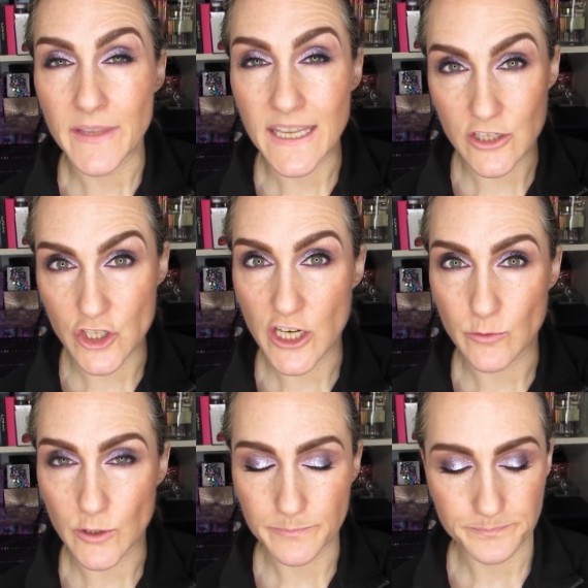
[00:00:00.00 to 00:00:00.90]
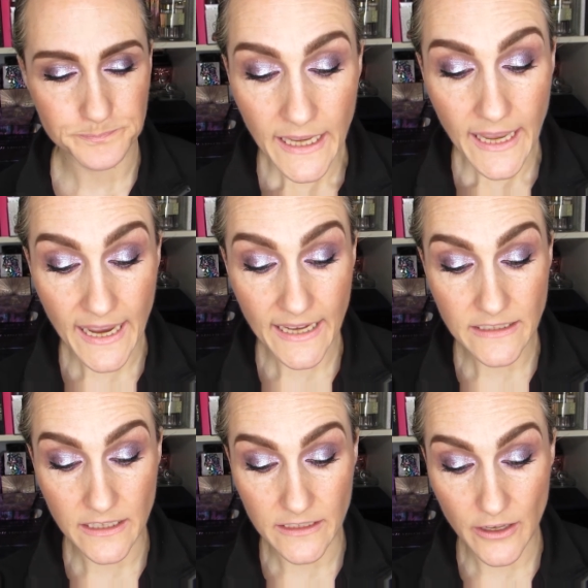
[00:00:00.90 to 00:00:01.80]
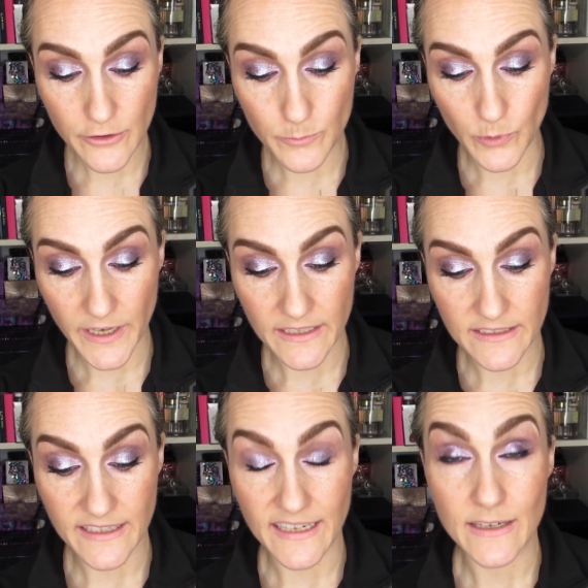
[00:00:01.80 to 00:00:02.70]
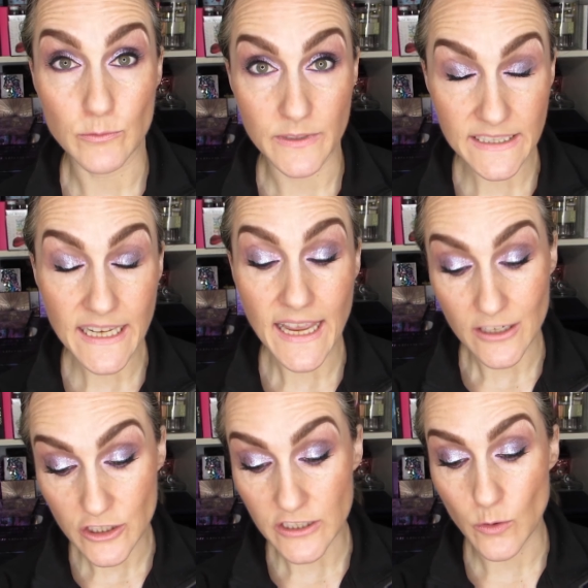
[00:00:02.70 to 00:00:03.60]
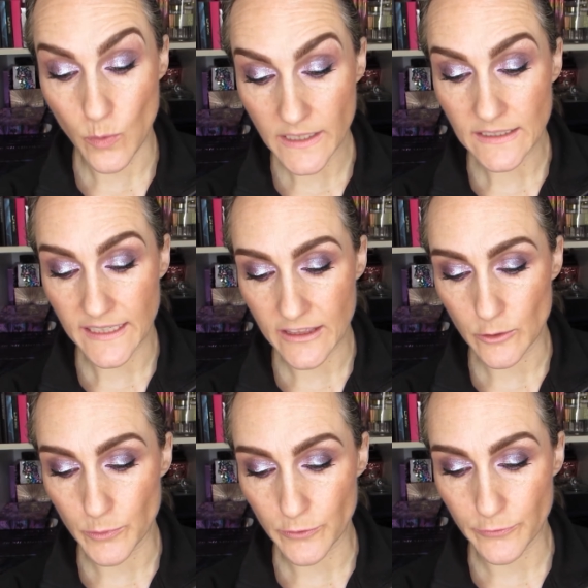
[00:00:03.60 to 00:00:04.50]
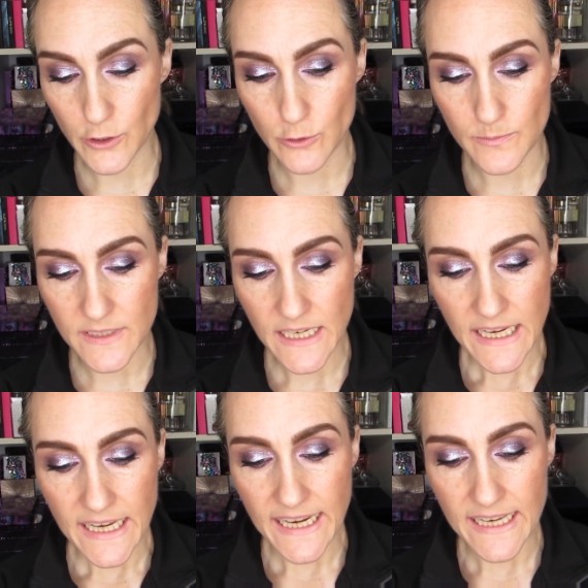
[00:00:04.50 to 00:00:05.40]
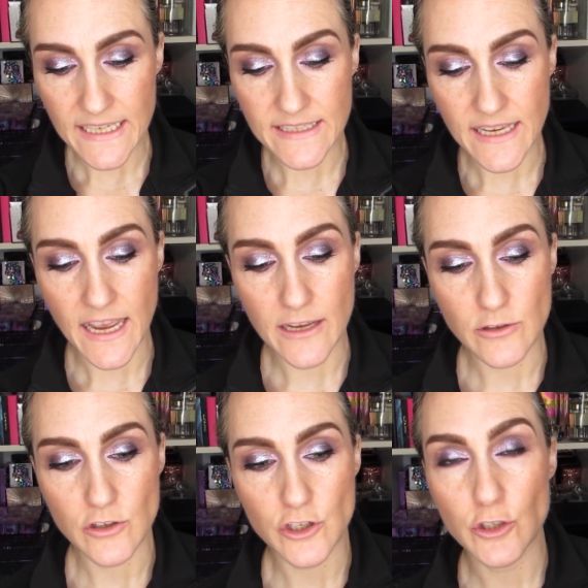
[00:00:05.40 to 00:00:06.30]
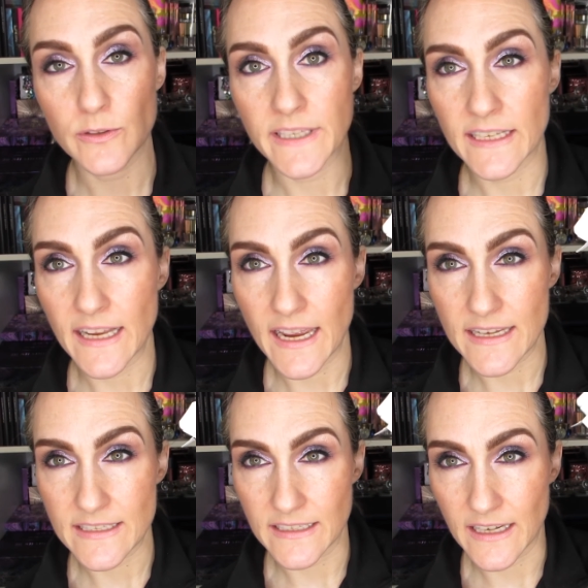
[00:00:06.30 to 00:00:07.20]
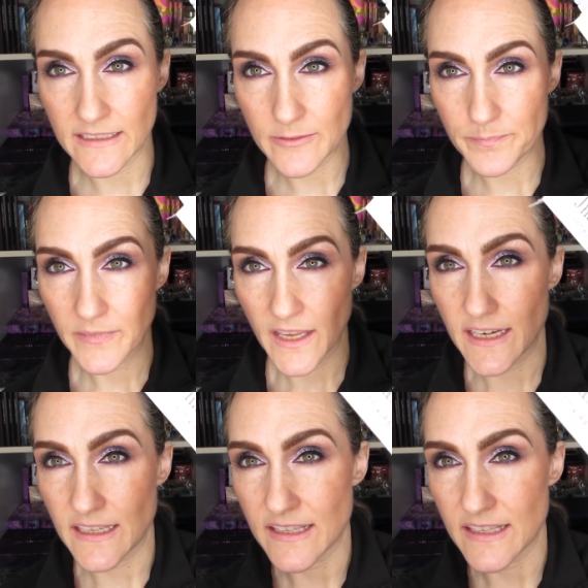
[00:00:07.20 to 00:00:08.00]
in general. And another brand that I really actually quite like their perfumes is Juliet Has a Gun. And in